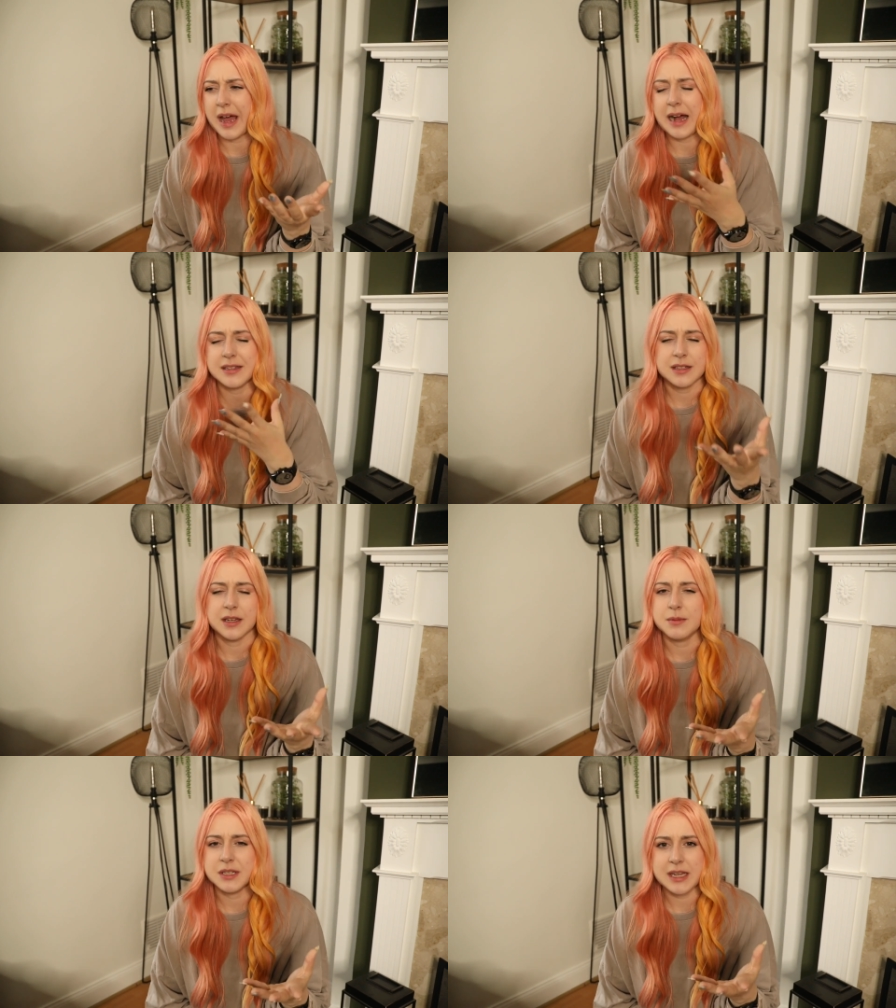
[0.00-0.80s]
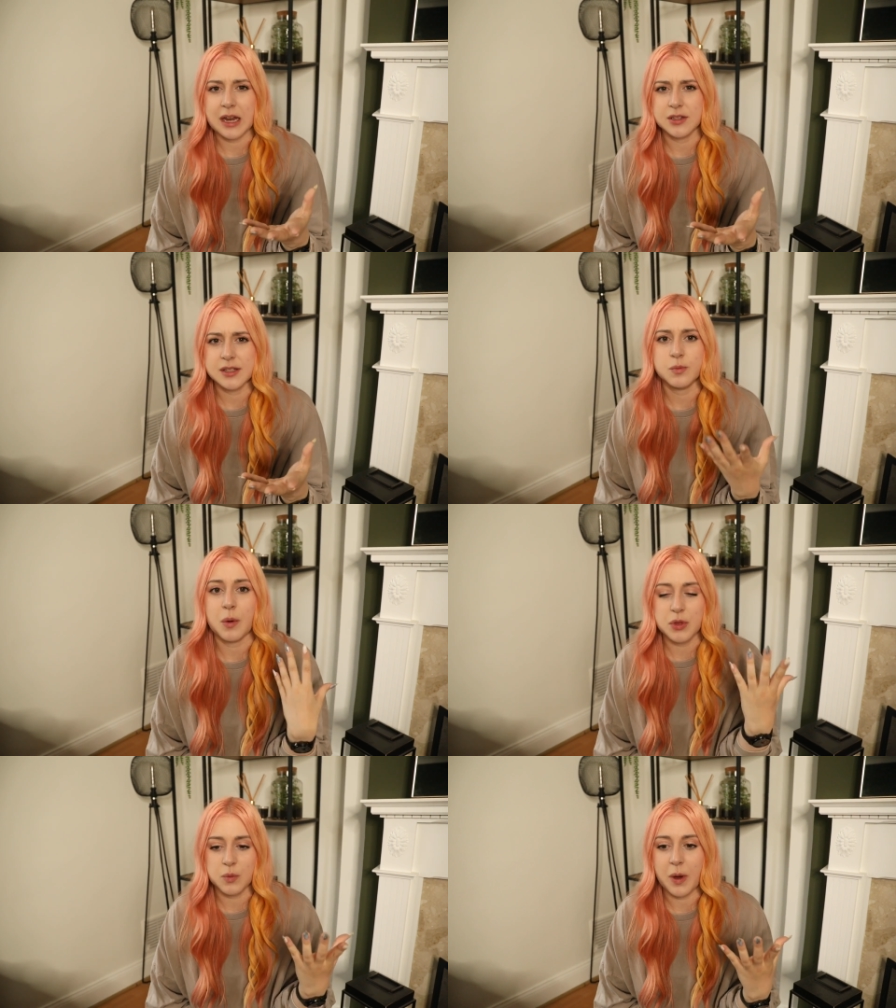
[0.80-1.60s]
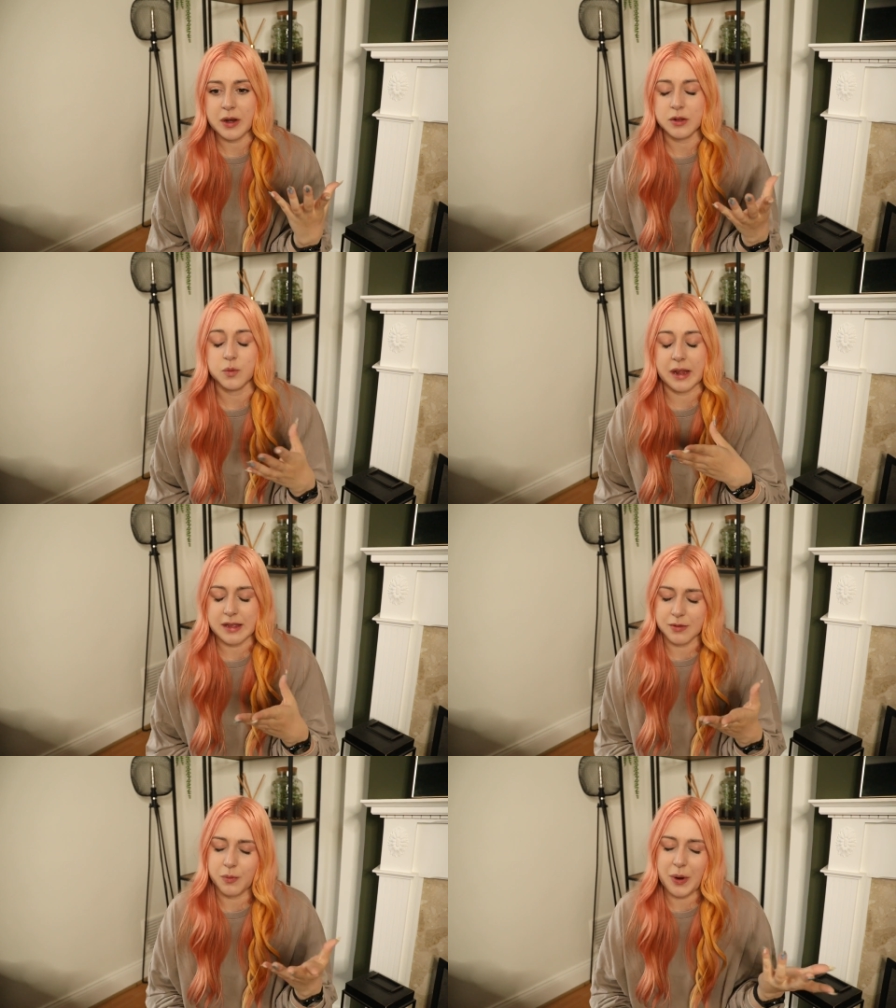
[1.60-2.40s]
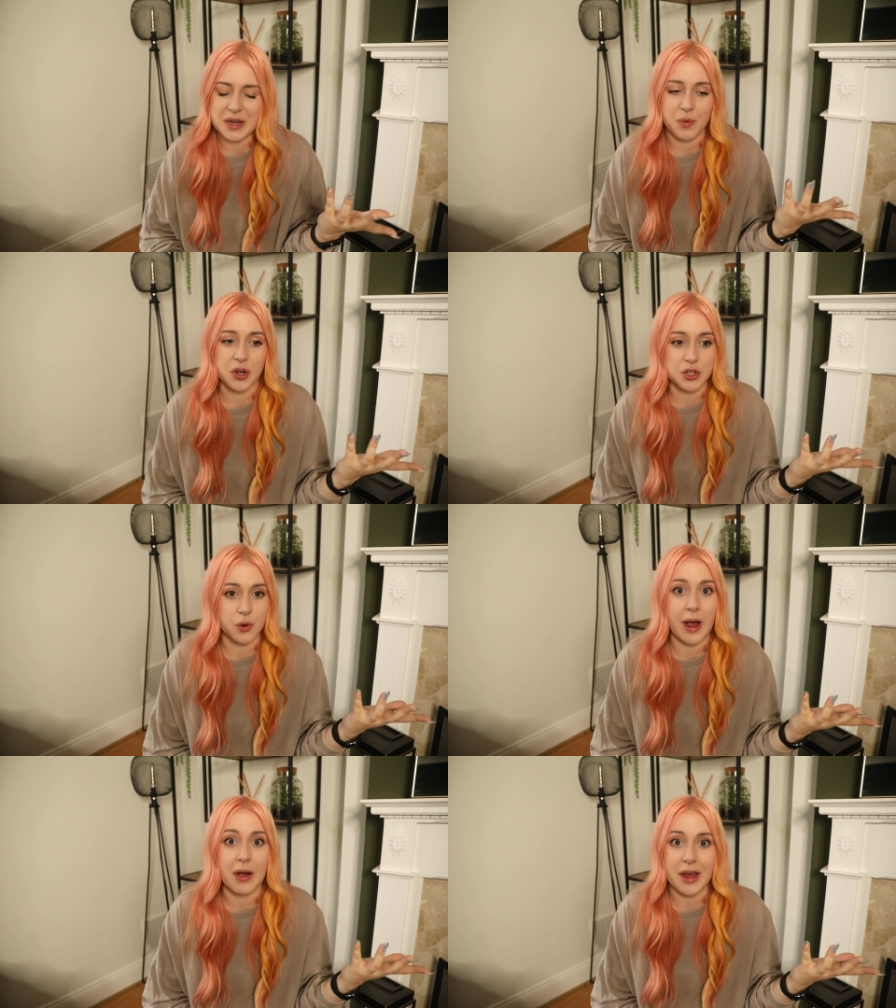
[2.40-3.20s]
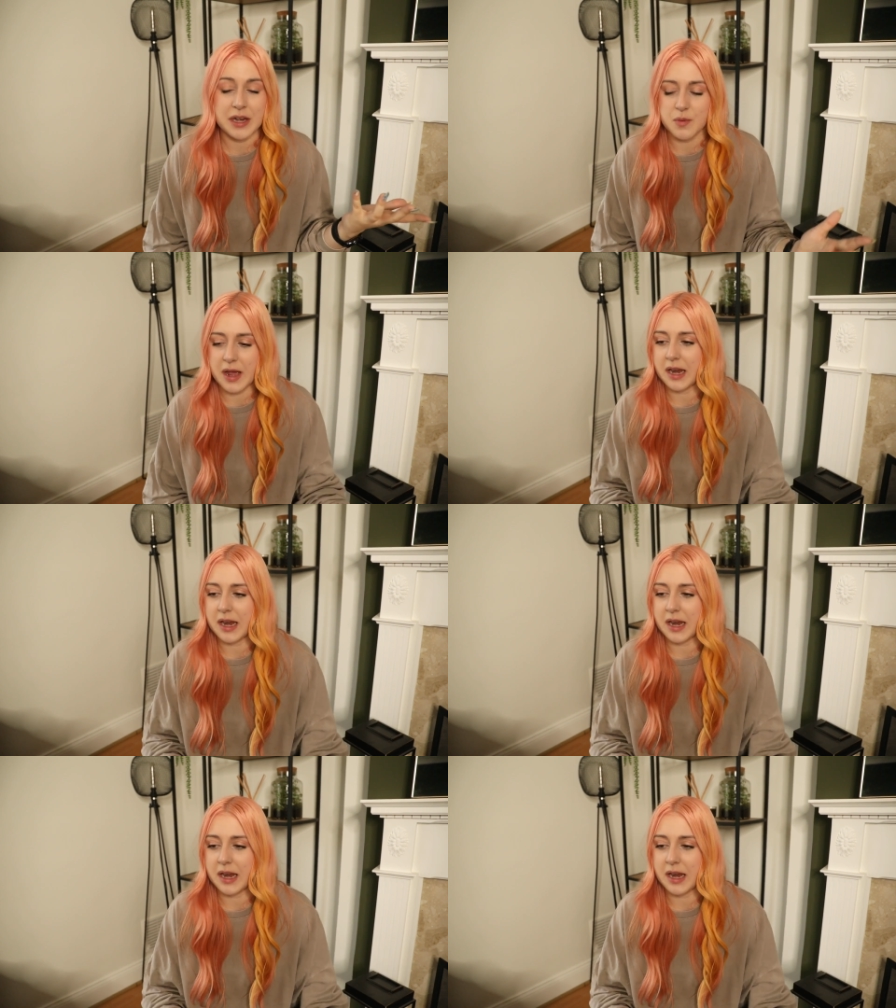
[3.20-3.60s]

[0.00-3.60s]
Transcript: asking him to tell us when we went, like when he wanted to go out anyway.